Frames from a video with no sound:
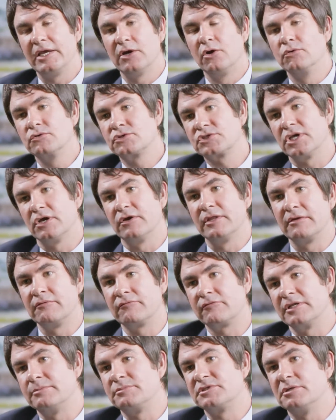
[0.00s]
it also then
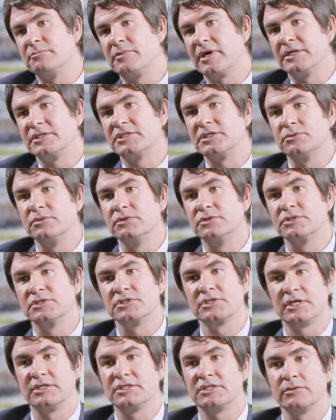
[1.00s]
flips it back to us and
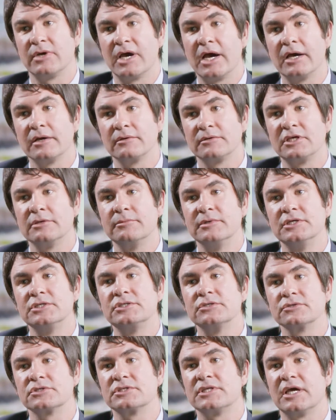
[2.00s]
says to our
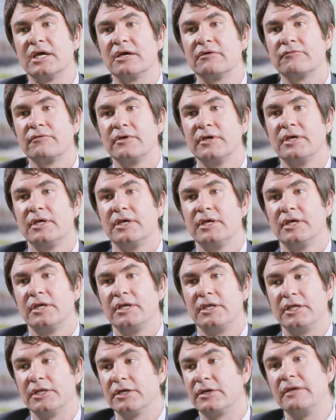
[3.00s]
commercial staff,
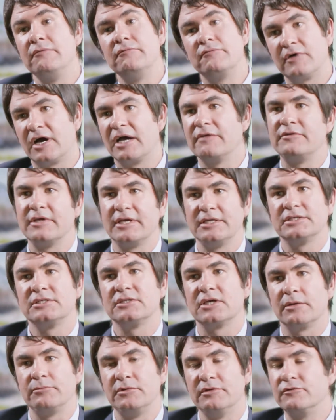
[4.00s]
you know, in 5 days'
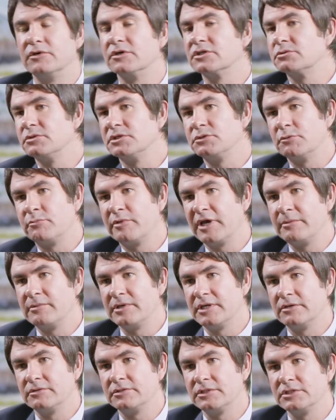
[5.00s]
time you've got to issue a
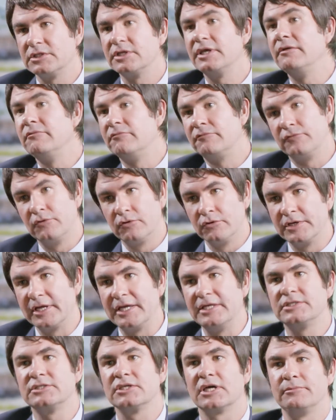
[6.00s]
payment notice. In 4
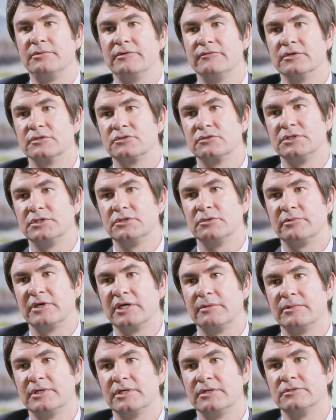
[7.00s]
days' time you've got to issue a
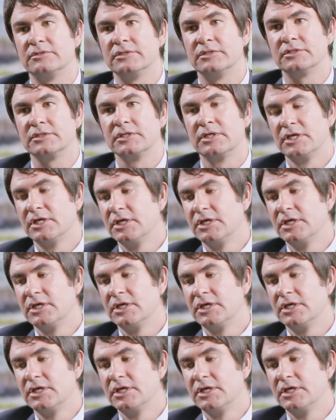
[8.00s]
payment notice.